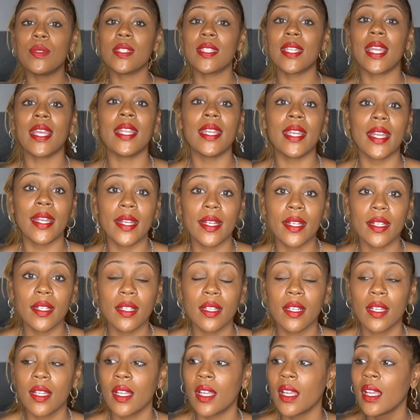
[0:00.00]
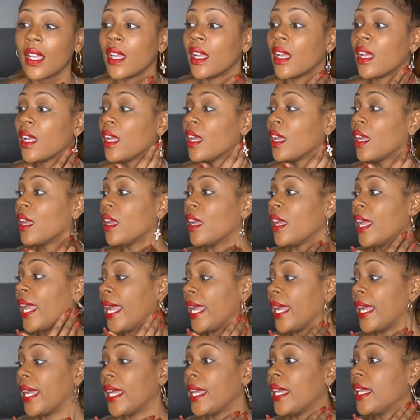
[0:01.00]
stay there
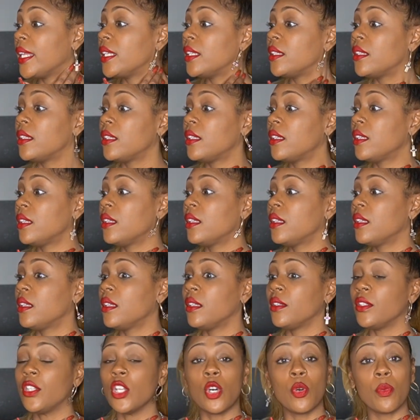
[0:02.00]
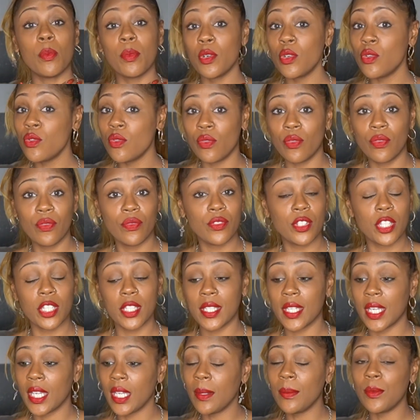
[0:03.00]
and don't move.
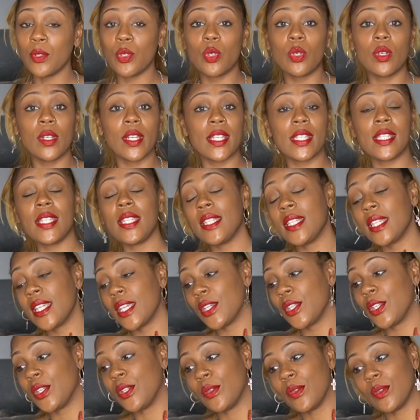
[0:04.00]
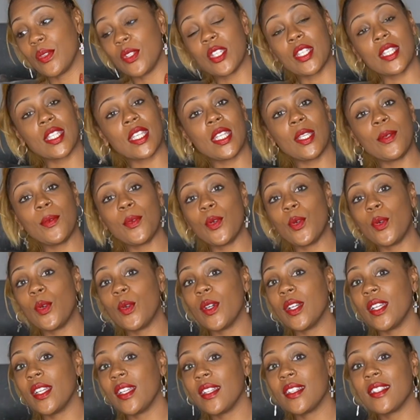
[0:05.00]
Just keep doing as he tell you. Just keep
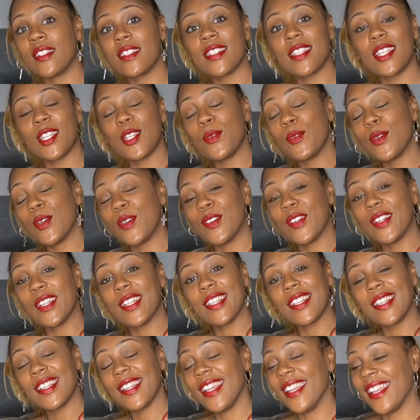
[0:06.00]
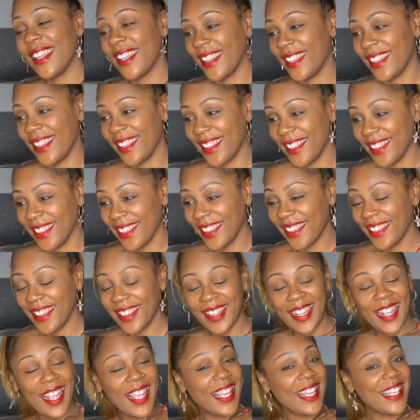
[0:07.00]
going. Just keep going.
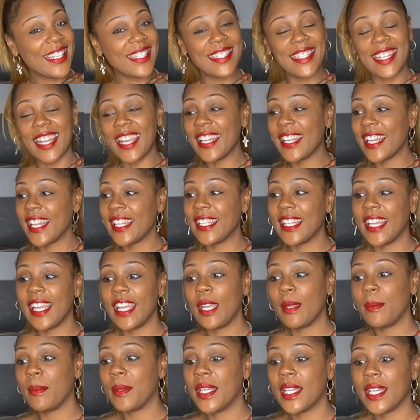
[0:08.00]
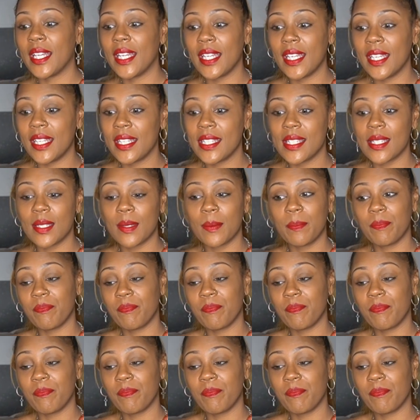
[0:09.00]
Stay in that lane, because